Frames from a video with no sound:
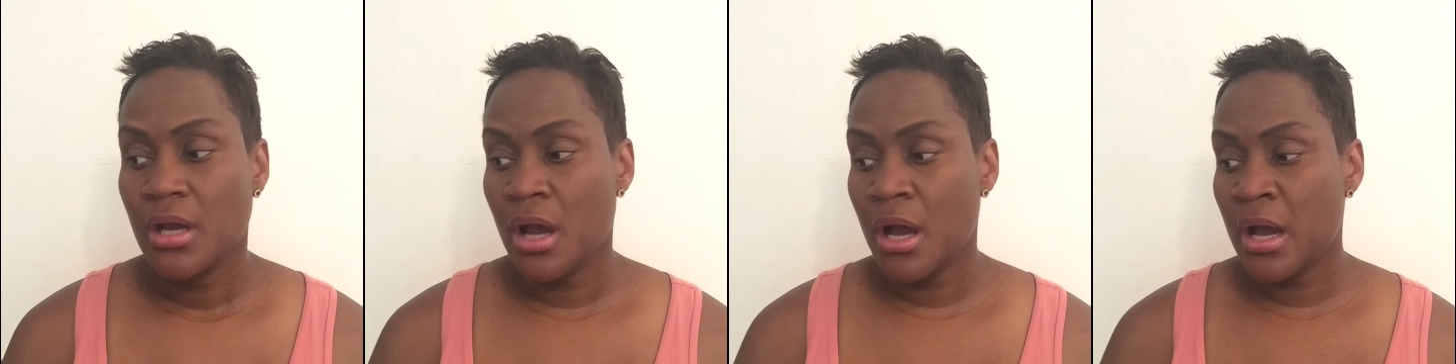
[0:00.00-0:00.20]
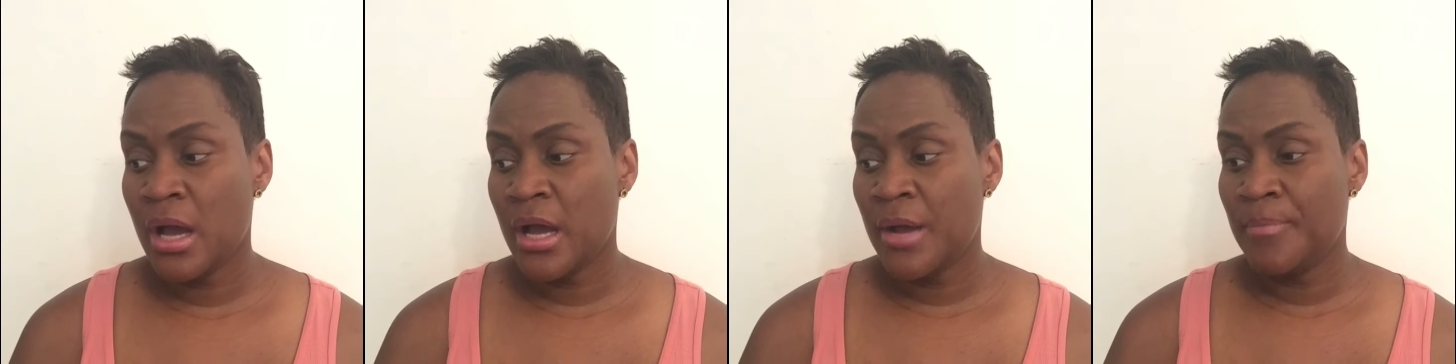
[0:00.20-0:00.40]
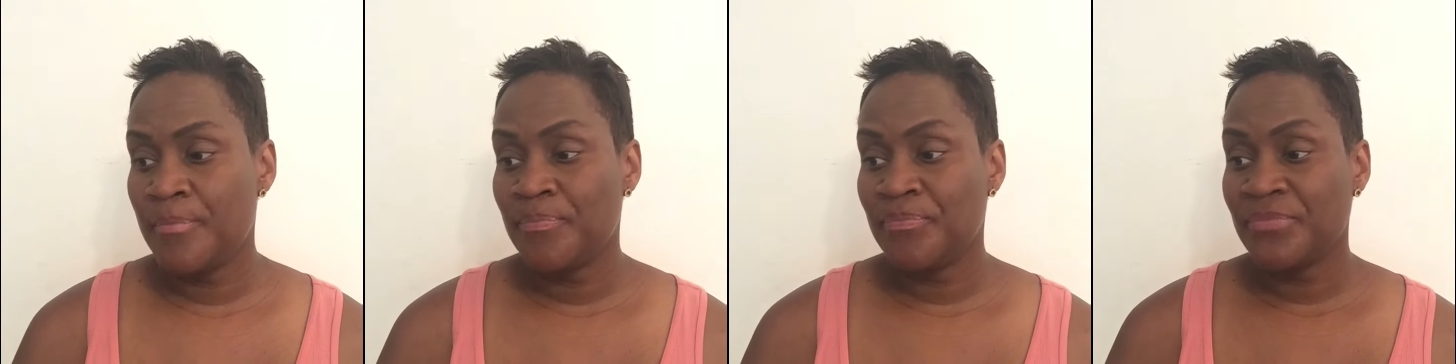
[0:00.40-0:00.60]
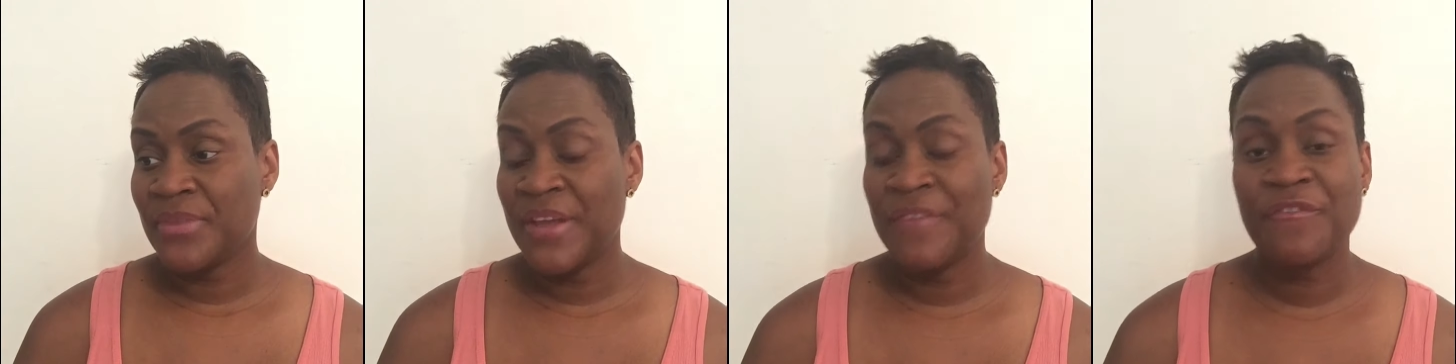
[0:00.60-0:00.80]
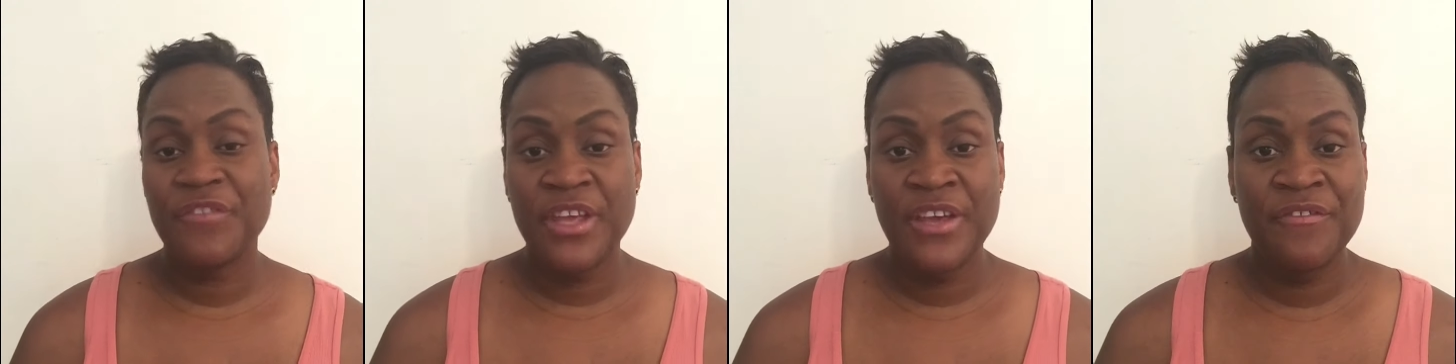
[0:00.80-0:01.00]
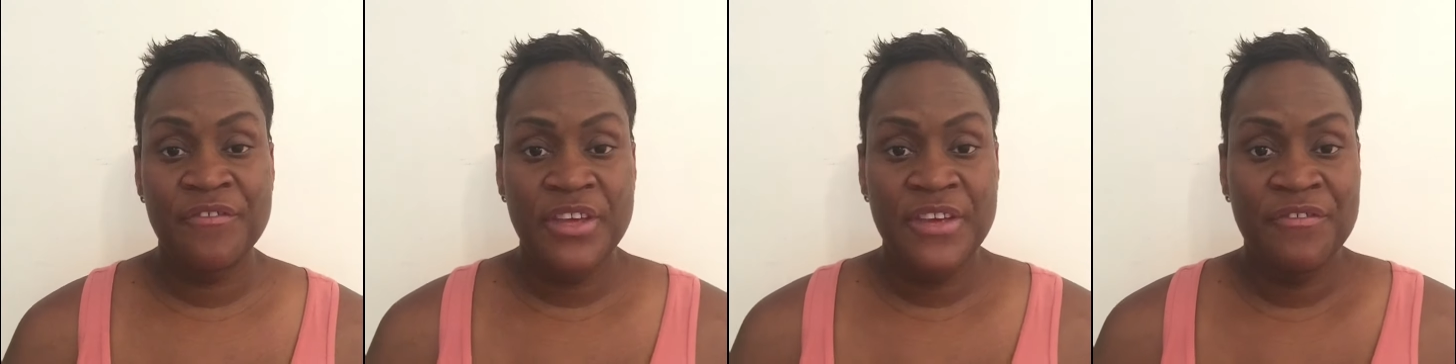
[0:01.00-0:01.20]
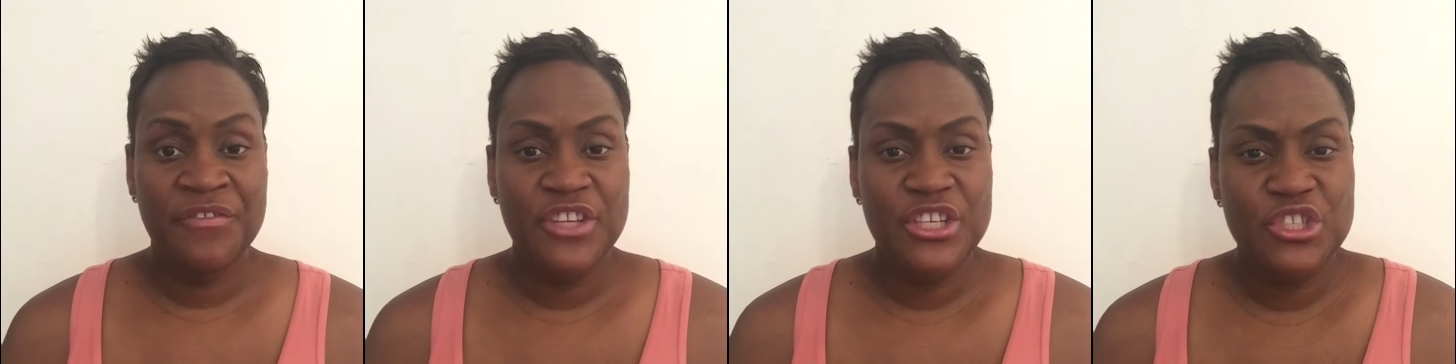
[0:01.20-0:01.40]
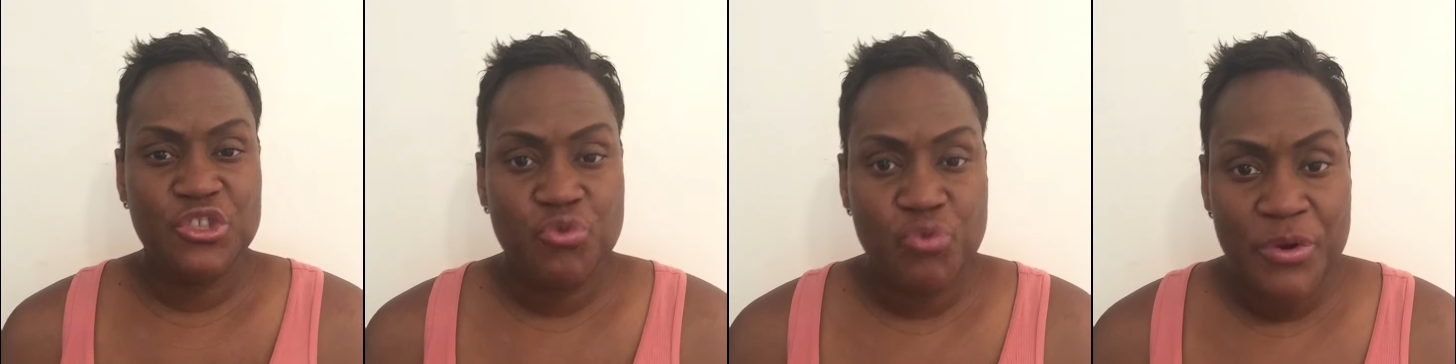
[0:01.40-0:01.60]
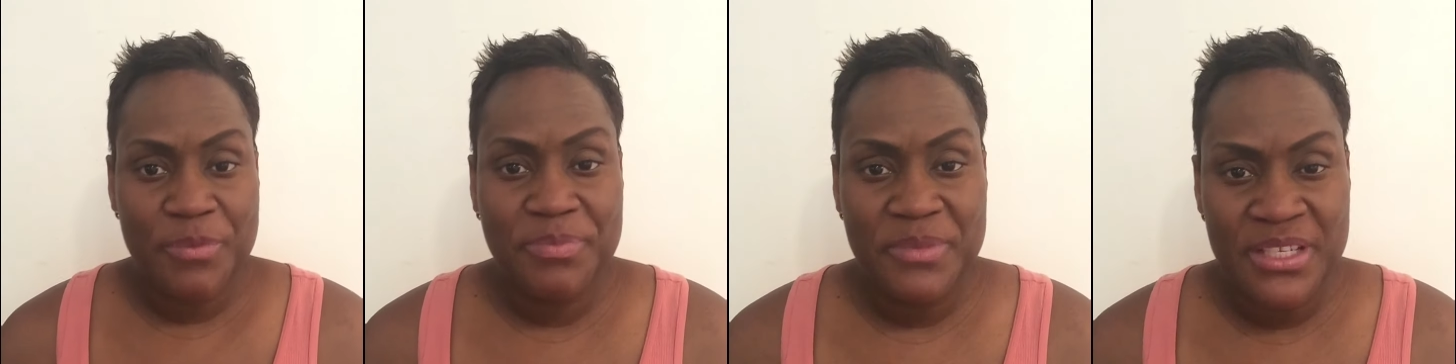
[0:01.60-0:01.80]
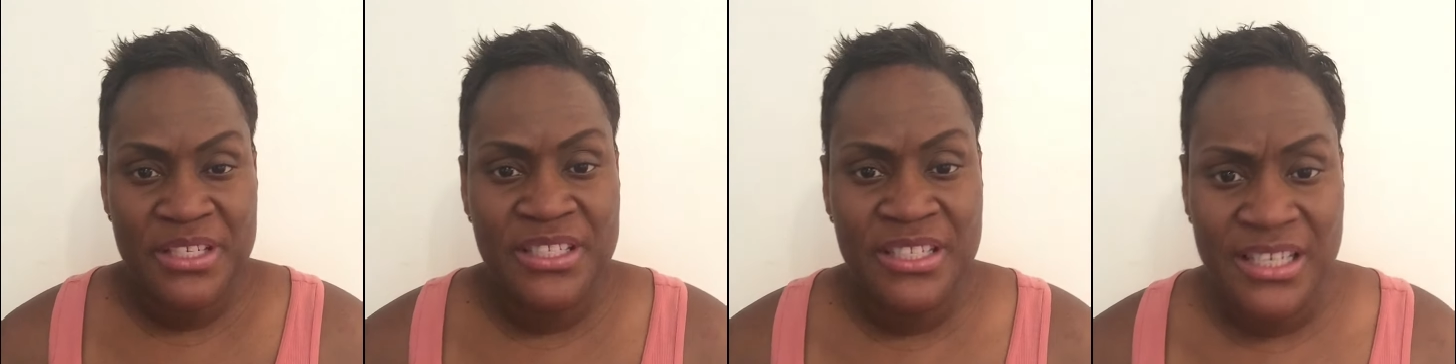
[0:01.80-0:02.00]
if the
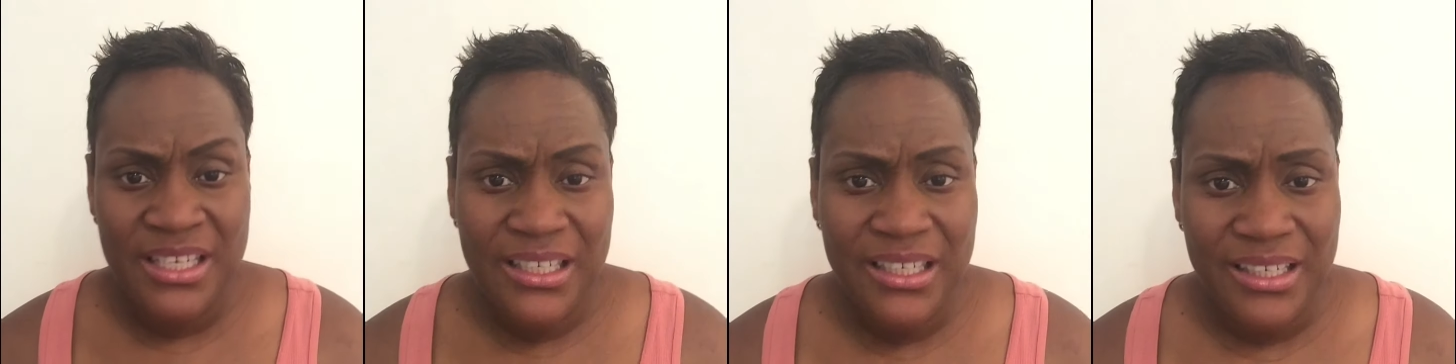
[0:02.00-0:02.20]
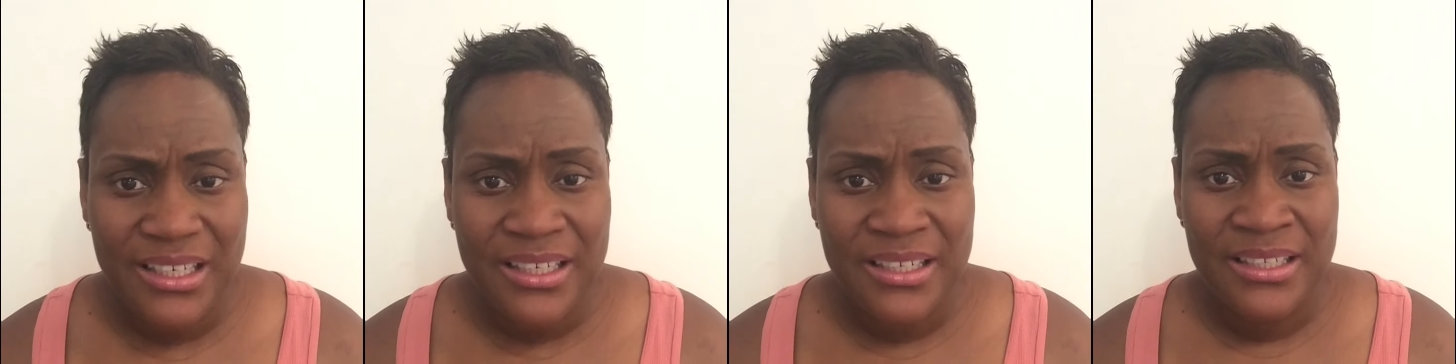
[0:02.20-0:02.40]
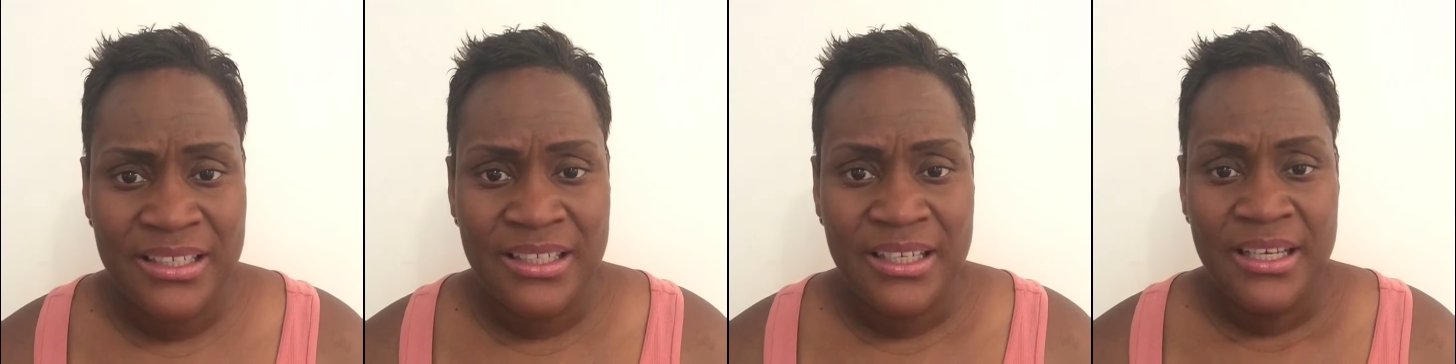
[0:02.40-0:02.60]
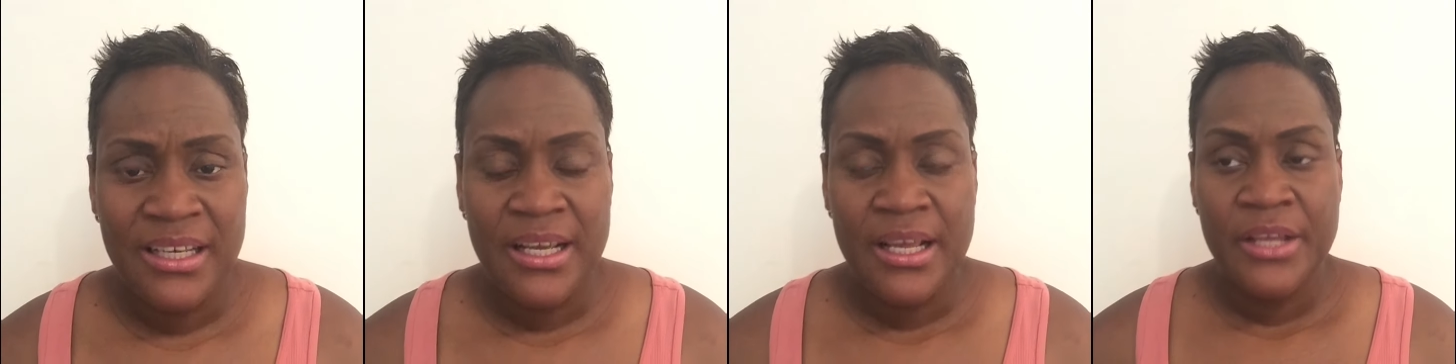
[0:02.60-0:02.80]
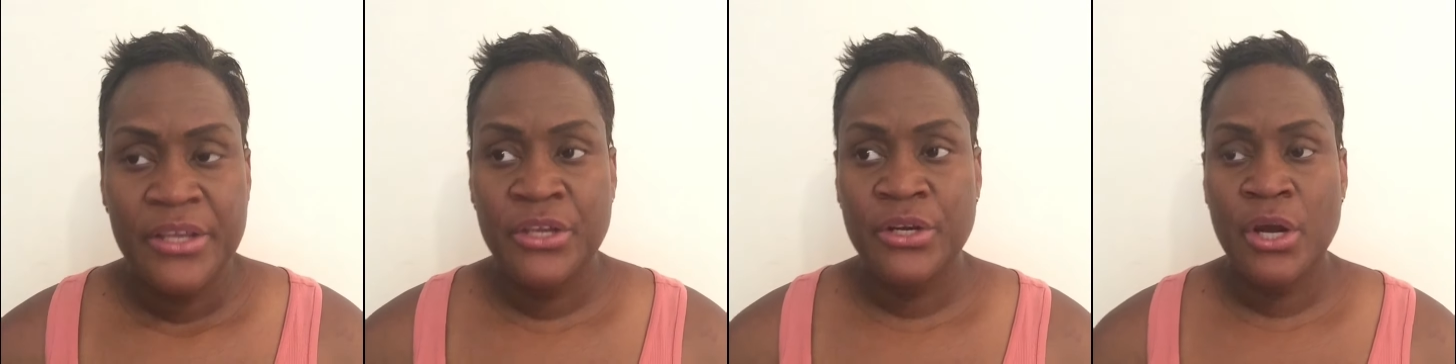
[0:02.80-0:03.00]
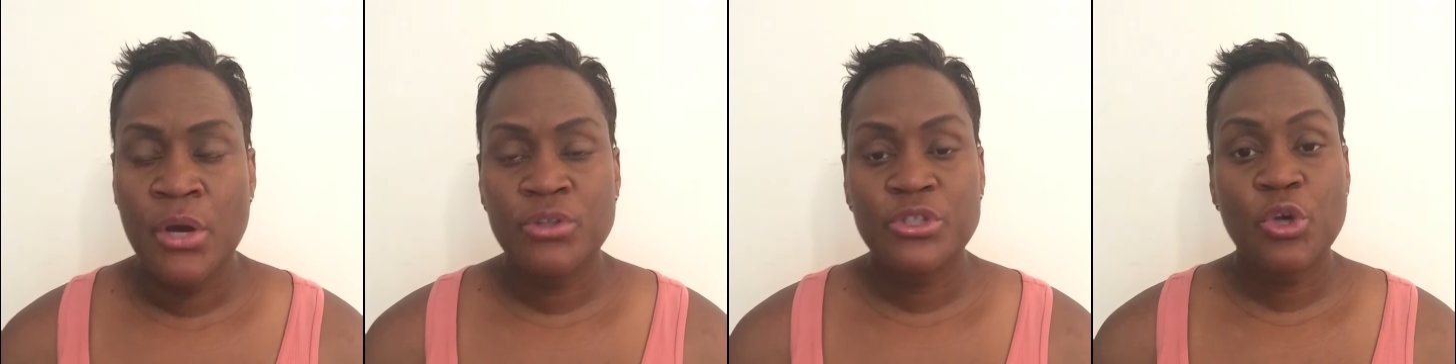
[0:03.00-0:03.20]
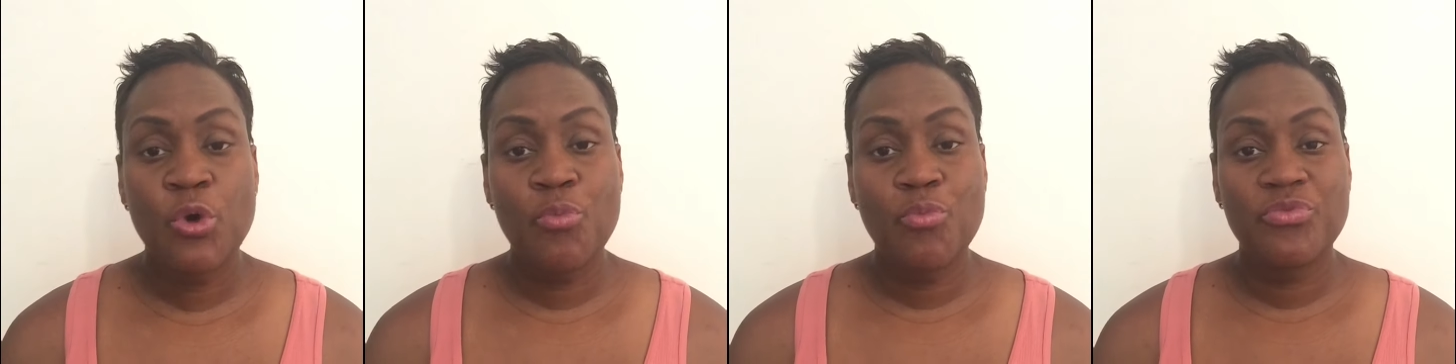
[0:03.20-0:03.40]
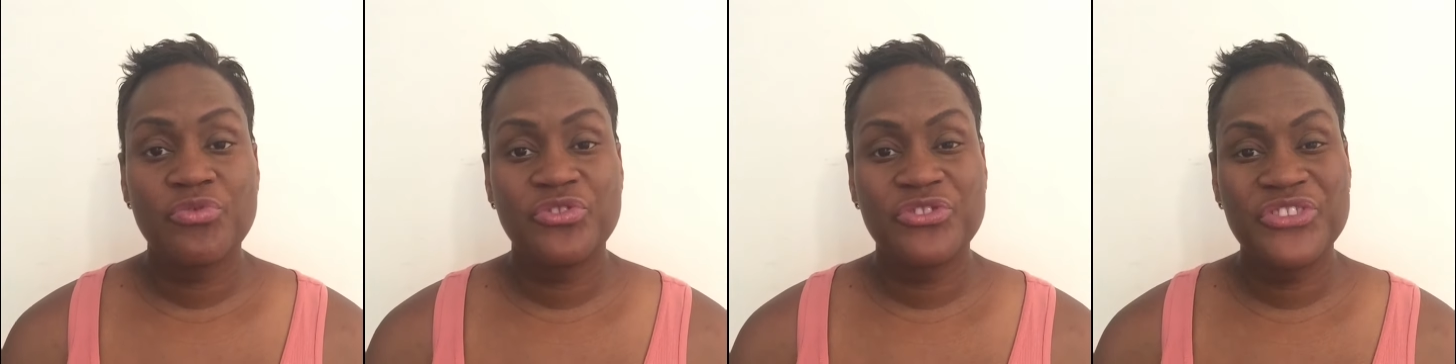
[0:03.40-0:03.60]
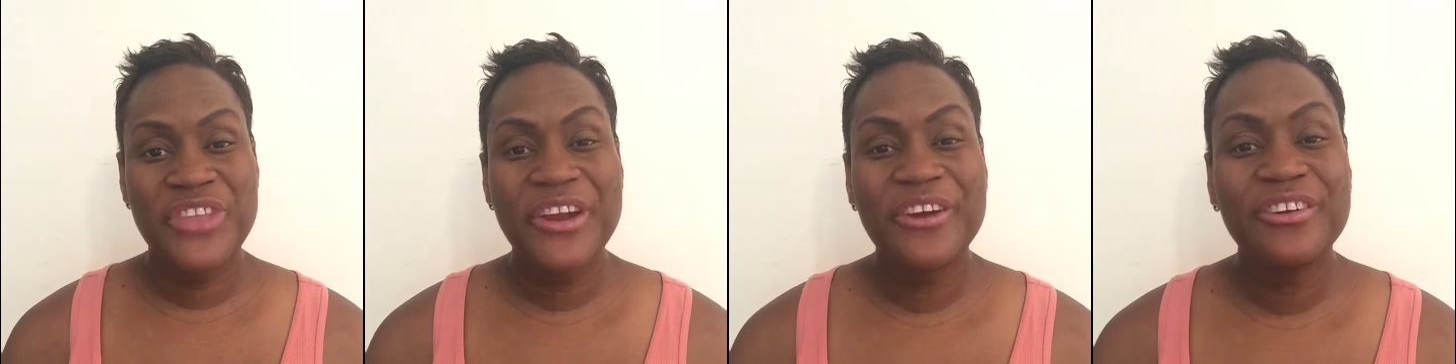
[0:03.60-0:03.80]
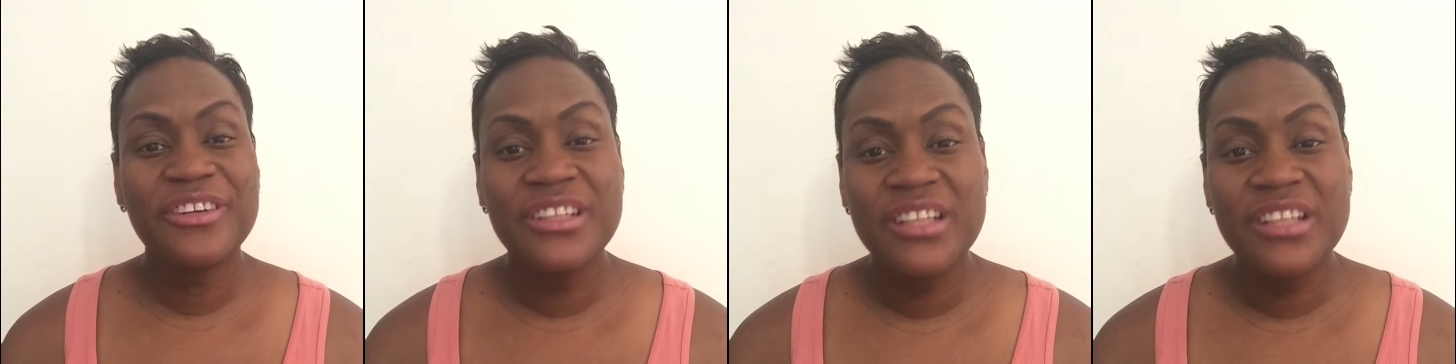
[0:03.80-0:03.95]
script is good, you know, so they're